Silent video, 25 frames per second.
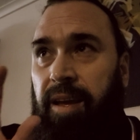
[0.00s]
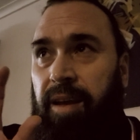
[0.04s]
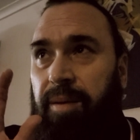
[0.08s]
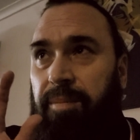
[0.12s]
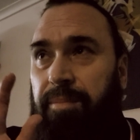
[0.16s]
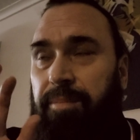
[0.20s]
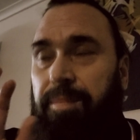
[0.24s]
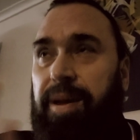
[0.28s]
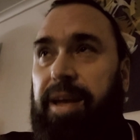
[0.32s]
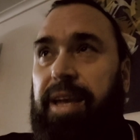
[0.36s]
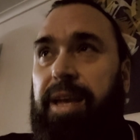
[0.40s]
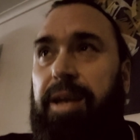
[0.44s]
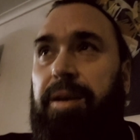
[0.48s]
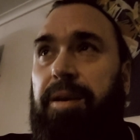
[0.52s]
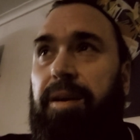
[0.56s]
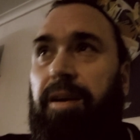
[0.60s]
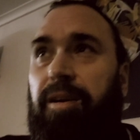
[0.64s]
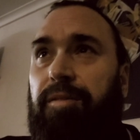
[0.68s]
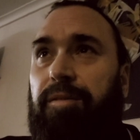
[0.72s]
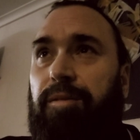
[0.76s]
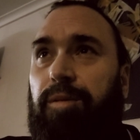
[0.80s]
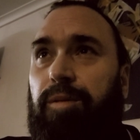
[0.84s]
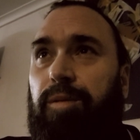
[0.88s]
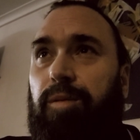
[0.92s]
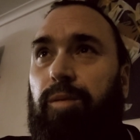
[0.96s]
Me,
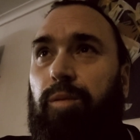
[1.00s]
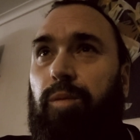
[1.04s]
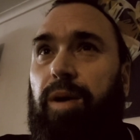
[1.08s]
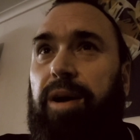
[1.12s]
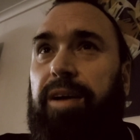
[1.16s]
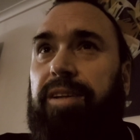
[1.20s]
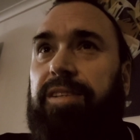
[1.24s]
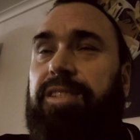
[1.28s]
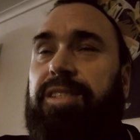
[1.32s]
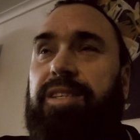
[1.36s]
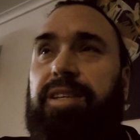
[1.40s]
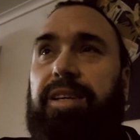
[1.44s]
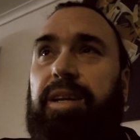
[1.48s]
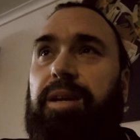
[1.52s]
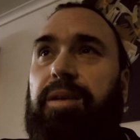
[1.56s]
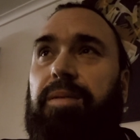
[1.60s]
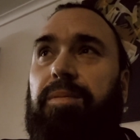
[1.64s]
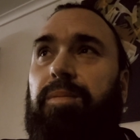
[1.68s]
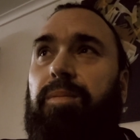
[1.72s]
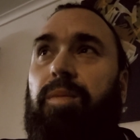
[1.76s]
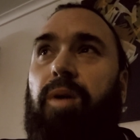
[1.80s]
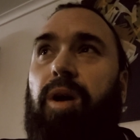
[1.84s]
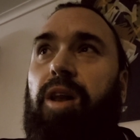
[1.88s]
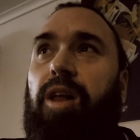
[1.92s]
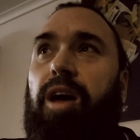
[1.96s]
once in
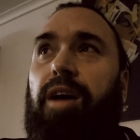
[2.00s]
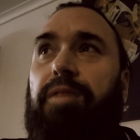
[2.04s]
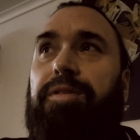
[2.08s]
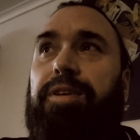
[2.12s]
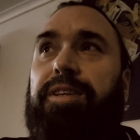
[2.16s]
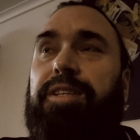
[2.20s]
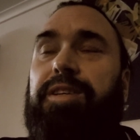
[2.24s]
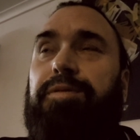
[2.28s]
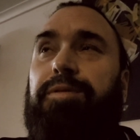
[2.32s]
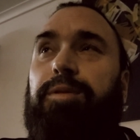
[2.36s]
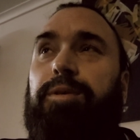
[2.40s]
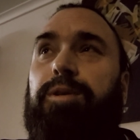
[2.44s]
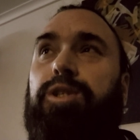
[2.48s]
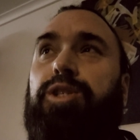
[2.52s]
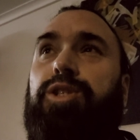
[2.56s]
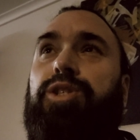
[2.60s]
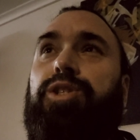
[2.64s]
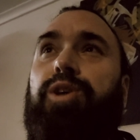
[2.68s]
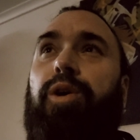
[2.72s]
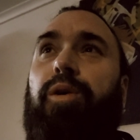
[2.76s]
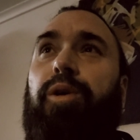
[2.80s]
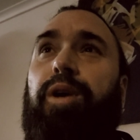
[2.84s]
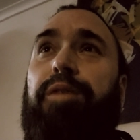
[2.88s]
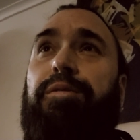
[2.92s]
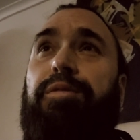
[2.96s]
my life, used to feel
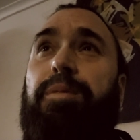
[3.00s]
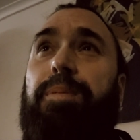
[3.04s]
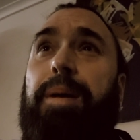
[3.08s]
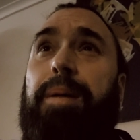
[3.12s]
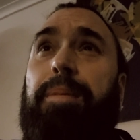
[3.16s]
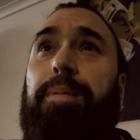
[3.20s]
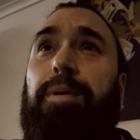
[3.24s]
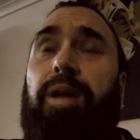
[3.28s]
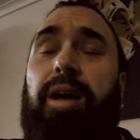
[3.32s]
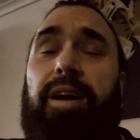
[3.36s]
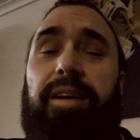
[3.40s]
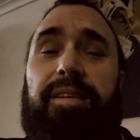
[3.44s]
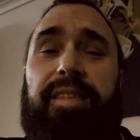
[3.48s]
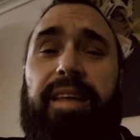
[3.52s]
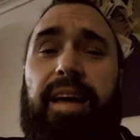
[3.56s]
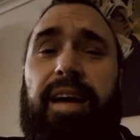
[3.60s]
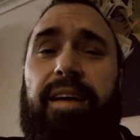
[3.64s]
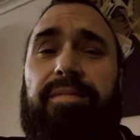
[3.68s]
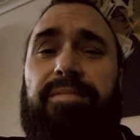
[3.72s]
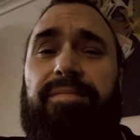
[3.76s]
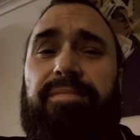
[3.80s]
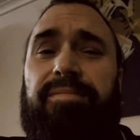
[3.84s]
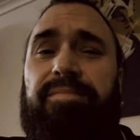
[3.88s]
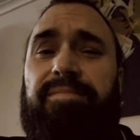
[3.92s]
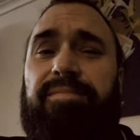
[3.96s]
sorry for people like
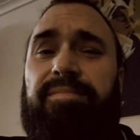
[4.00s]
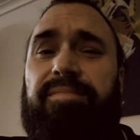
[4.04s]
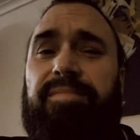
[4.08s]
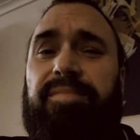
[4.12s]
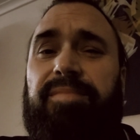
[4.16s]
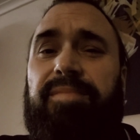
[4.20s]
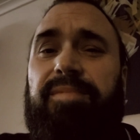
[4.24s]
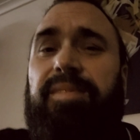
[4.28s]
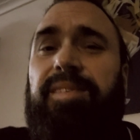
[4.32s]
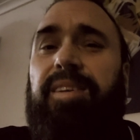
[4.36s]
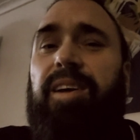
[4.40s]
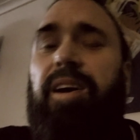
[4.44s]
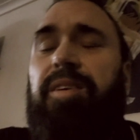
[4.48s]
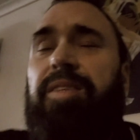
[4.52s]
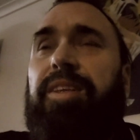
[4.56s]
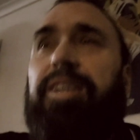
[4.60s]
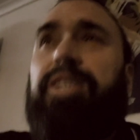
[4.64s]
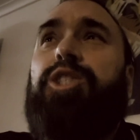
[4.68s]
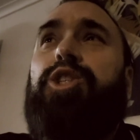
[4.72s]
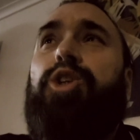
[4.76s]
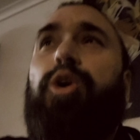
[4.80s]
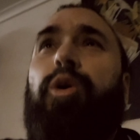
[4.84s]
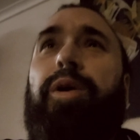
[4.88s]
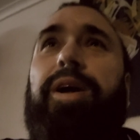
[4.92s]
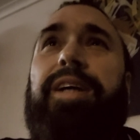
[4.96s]
that. The
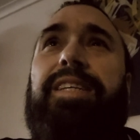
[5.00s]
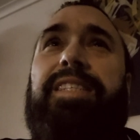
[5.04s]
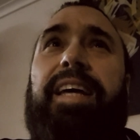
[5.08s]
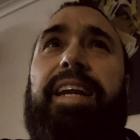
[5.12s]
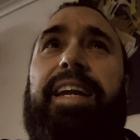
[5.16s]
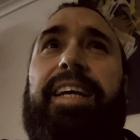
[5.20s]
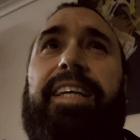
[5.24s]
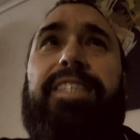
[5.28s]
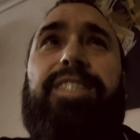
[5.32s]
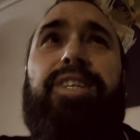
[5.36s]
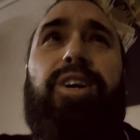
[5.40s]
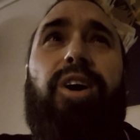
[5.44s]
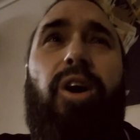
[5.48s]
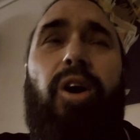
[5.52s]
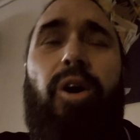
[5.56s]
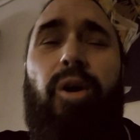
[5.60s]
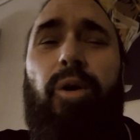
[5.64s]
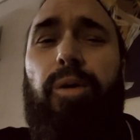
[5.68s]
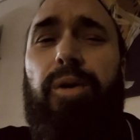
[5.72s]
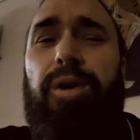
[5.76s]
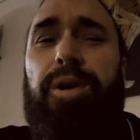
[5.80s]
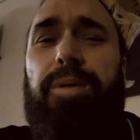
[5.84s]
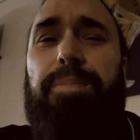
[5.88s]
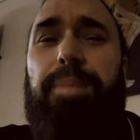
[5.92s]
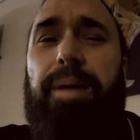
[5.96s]
stories that he
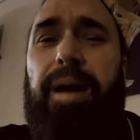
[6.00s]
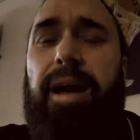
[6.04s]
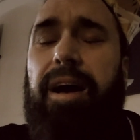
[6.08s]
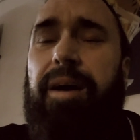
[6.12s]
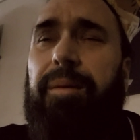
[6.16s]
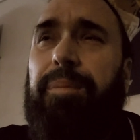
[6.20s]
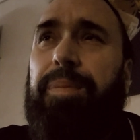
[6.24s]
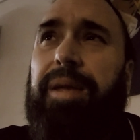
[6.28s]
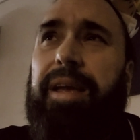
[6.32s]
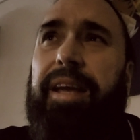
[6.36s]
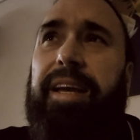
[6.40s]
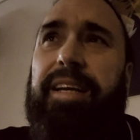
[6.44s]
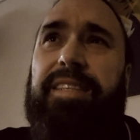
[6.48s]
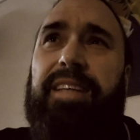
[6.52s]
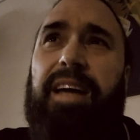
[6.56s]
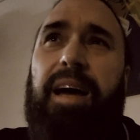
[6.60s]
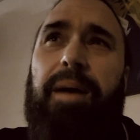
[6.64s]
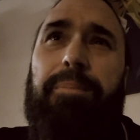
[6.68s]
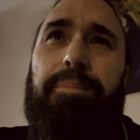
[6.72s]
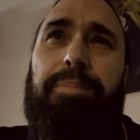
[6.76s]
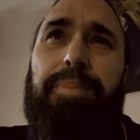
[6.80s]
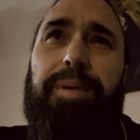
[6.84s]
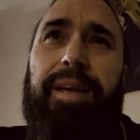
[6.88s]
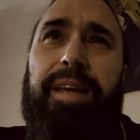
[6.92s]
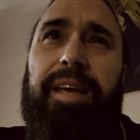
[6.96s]
told about his
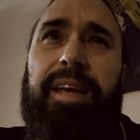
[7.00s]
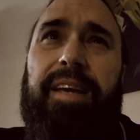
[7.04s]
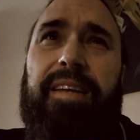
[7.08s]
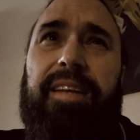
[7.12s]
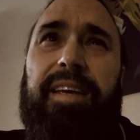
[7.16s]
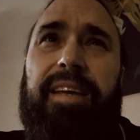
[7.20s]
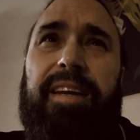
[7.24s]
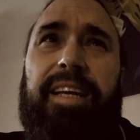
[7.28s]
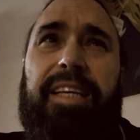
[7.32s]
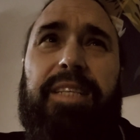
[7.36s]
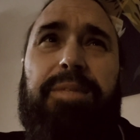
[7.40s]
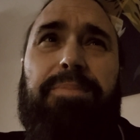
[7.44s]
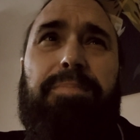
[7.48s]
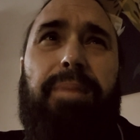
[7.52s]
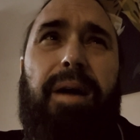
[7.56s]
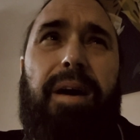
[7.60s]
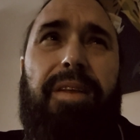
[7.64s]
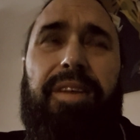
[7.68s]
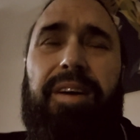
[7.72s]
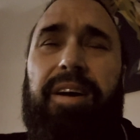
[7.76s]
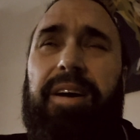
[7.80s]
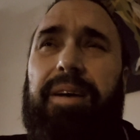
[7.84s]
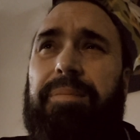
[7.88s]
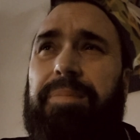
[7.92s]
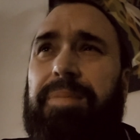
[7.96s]
upbringing and his
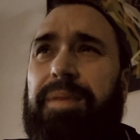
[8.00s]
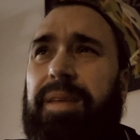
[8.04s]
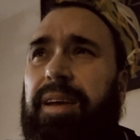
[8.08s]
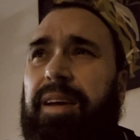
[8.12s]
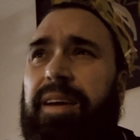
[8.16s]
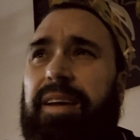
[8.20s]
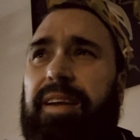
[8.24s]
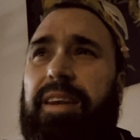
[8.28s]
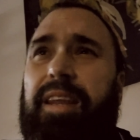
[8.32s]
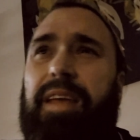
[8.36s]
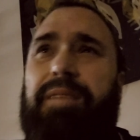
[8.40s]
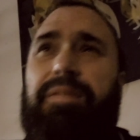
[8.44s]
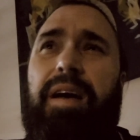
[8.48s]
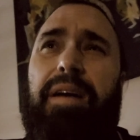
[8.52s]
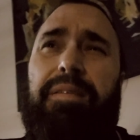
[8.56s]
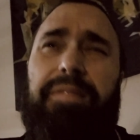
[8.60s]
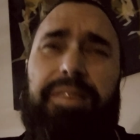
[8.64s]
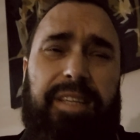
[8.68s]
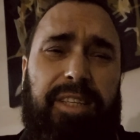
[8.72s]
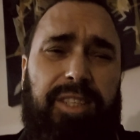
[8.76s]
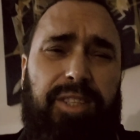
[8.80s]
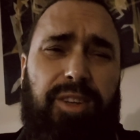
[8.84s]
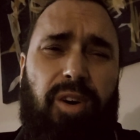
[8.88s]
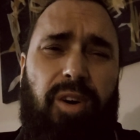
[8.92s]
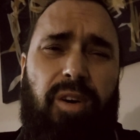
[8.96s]
mother never
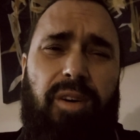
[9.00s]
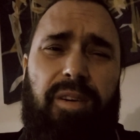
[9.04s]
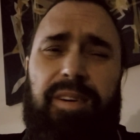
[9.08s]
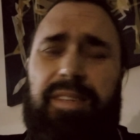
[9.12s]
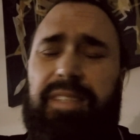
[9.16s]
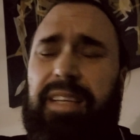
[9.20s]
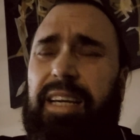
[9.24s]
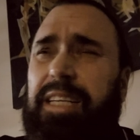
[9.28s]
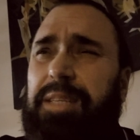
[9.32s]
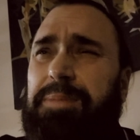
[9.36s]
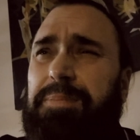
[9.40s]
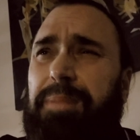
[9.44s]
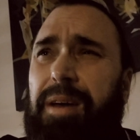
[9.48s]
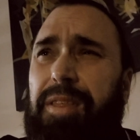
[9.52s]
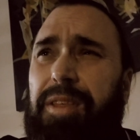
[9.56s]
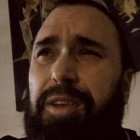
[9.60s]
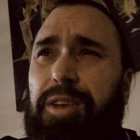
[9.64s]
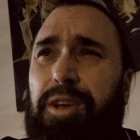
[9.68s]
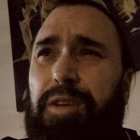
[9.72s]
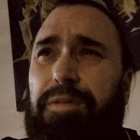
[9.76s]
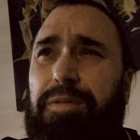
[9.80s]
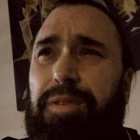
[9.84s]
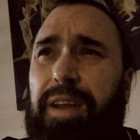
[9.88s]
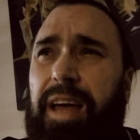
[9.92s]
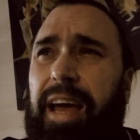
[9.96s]
having dogs, and his mother
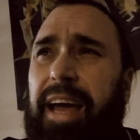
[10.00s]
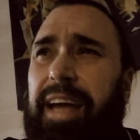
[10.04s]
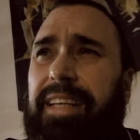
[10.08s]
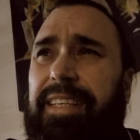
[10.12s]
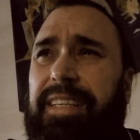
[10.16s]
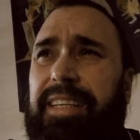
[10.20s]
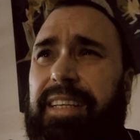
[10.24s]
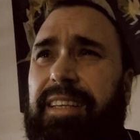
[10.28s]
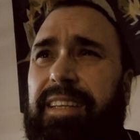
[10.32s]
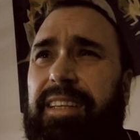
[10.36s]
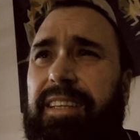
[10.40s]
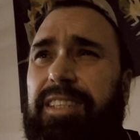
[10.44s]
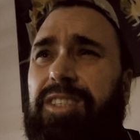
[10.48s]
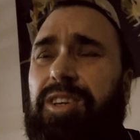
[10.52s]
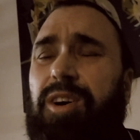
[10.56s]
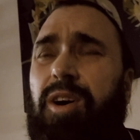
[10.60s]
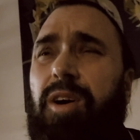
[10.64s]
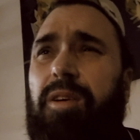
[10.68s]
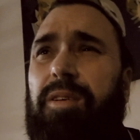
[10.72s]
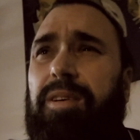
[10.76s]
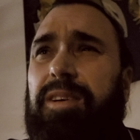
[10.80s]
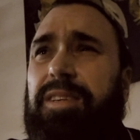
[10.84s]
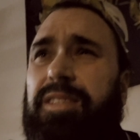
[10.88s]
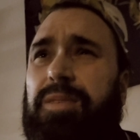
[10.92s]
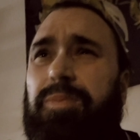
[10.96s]
euthanizing the
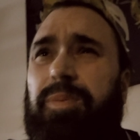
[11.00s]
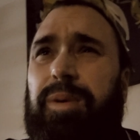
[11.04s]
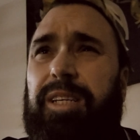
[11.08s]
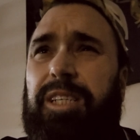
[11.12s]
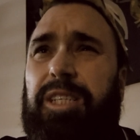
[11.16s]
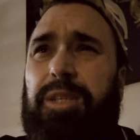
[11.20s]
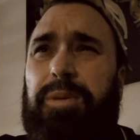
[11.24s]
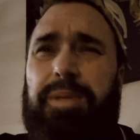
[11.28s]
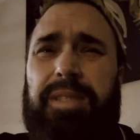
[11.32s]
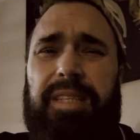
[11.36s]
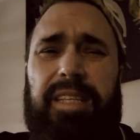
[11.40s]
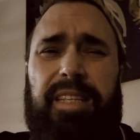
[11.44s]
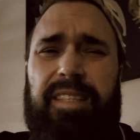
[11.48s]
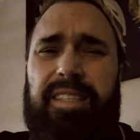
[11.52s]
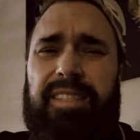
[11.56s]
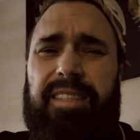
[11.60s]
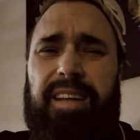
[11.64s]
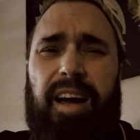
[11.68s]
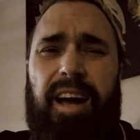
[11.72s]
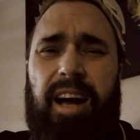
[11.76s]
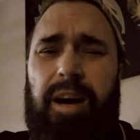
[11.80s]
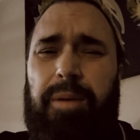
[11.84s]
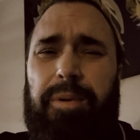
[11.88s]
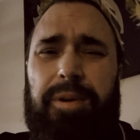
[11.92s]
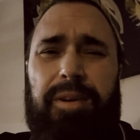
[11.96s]
dogs when she was in
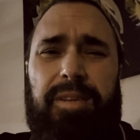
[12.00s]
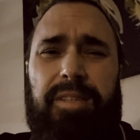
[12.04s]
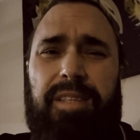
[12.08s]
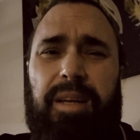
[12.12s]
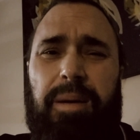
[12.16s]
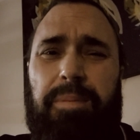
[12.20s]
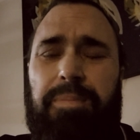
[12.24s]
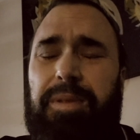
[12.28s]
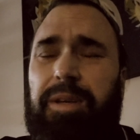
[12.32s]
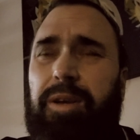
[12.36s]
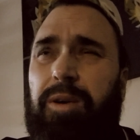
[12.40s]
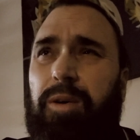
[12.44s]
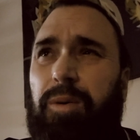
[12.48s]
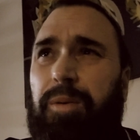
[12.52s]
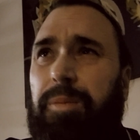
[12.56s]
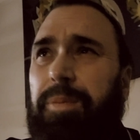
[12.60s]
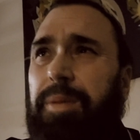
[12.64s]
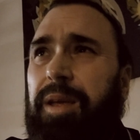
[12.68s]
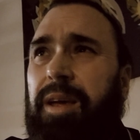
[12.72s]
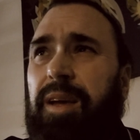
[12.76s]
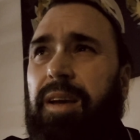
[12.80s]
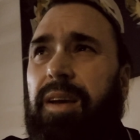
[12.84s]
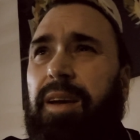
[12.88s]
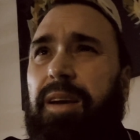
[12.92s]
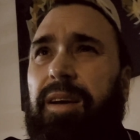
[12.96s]
Darwin or something, or
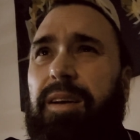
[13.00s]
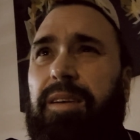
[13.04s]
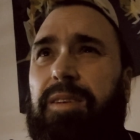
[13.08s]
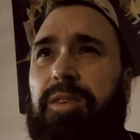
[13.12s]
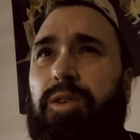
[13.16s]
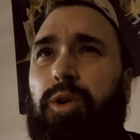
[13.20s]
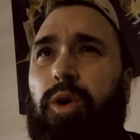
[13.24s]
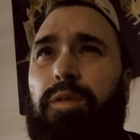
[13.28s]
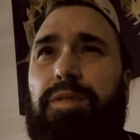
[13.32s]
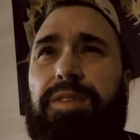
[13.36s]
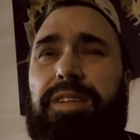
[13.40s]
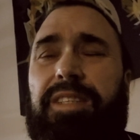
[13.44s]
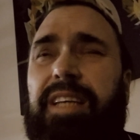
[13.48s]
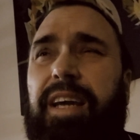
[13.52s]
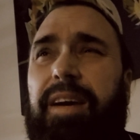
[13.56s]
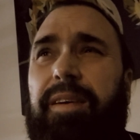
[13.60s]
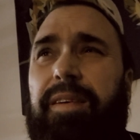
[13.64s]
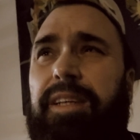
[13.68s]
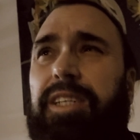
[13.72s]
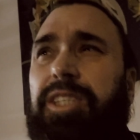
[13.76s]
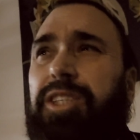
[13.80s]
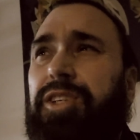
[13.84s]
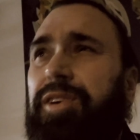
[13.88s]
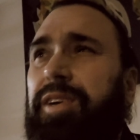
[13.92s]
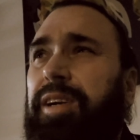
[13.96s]
Northern
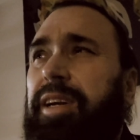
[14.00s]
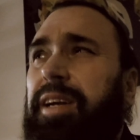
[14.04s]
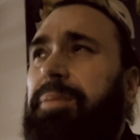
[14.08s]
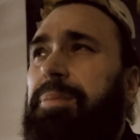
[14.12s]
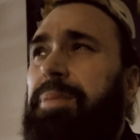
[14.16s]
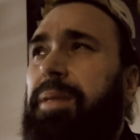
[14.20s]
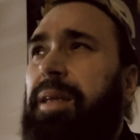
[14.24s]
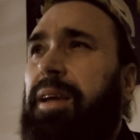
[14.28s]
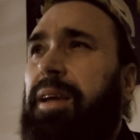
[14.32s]
Territory,